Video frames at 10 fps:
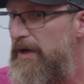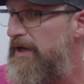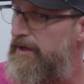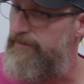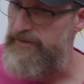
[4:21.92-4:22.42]

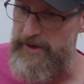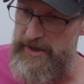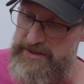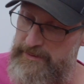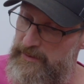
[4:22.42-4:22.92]
If your
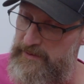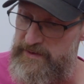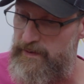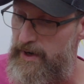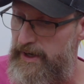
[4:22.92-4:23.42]
customer
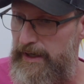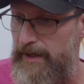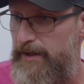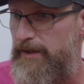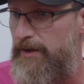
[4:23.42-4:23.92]
was
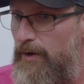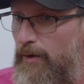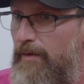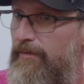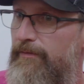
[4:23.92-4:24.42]
running,
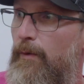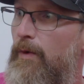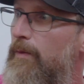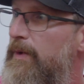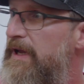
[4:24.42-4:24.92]
a
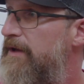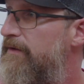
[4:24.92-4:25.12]
4 week